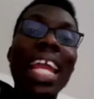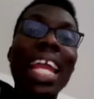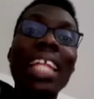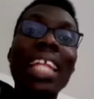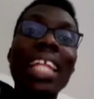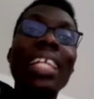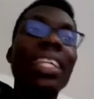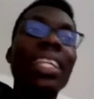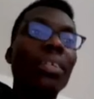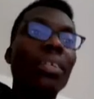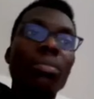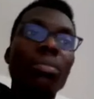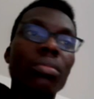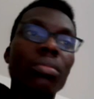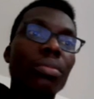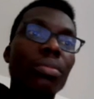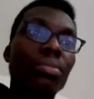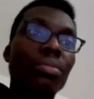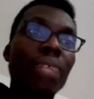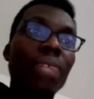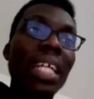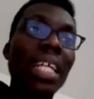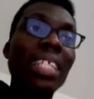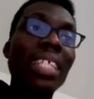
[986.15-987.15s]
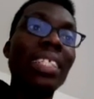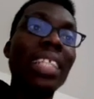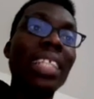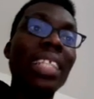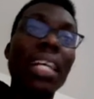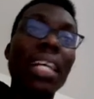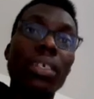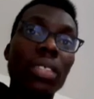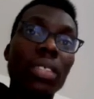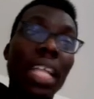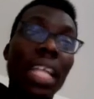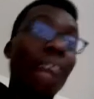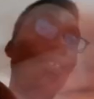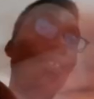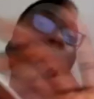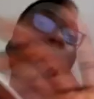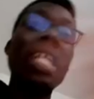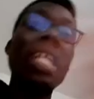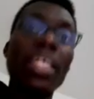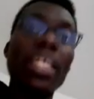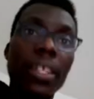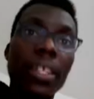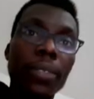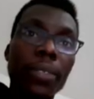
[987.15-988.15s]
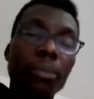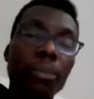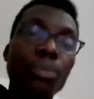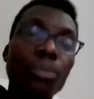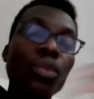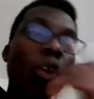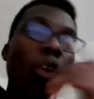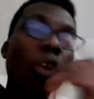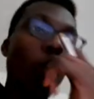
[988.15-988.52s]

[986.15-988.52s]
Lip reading: anything. Brain cells. It can form anything.